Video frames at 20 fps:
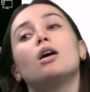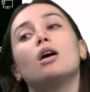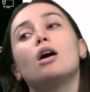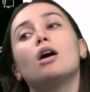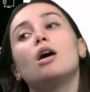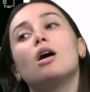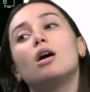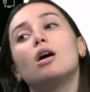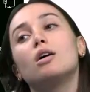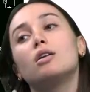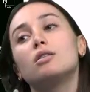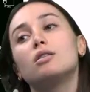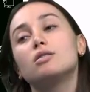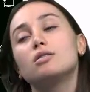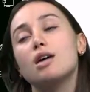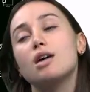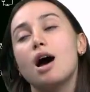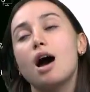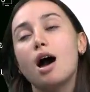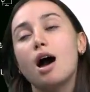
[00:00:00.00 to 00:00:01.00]
and
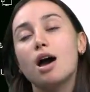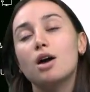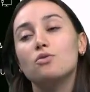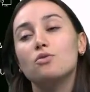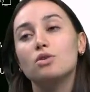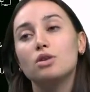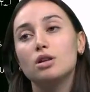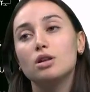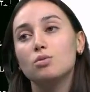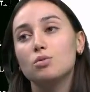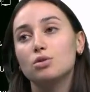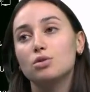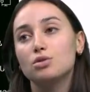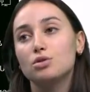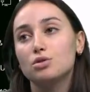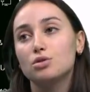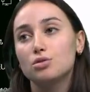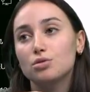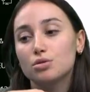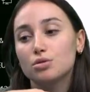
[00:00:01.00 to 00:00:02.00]
I really want
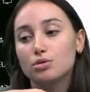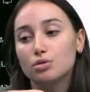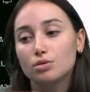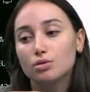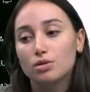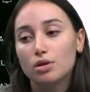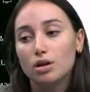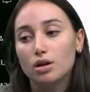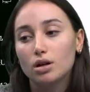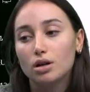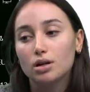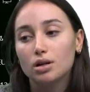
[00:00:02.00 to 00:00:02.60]
to